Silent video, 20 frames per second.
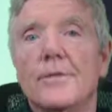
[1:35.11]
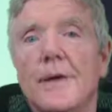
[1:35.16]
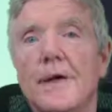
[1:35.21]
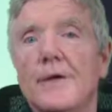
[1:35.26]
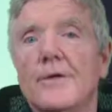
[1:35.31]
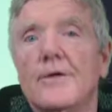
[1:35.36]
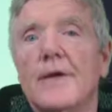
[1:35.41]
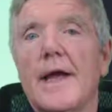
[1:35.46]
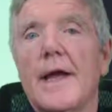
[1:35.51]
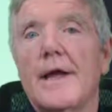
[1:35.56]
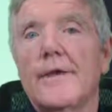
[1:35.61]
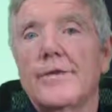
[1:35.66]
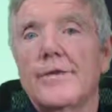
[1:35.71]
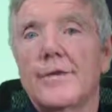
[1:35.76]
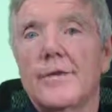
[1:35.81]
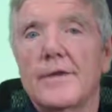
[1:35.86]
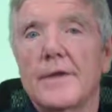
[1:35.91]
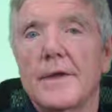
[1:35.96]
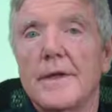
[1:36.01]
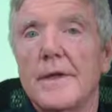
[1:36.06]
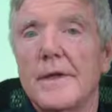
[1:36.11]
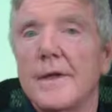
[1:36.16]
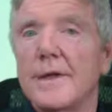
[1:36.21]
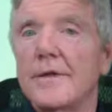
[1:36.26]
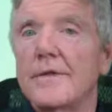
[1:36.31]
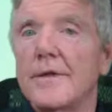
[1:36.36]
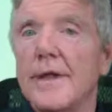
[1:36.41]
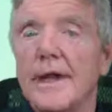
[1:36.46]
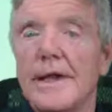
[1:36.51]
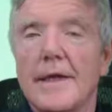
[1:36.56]
major hassle.
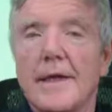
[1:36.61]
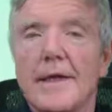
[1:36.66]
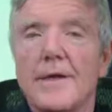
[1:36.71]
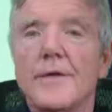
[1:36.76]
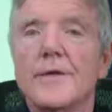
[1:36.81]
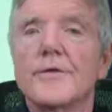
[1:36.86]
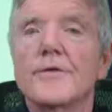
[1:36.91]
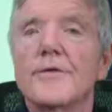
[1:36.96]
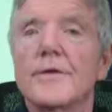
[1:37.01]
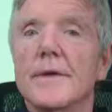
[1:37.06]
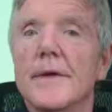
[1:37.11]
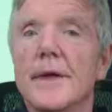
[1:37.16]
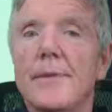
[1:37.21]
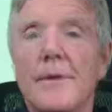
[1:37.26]
It'll take years,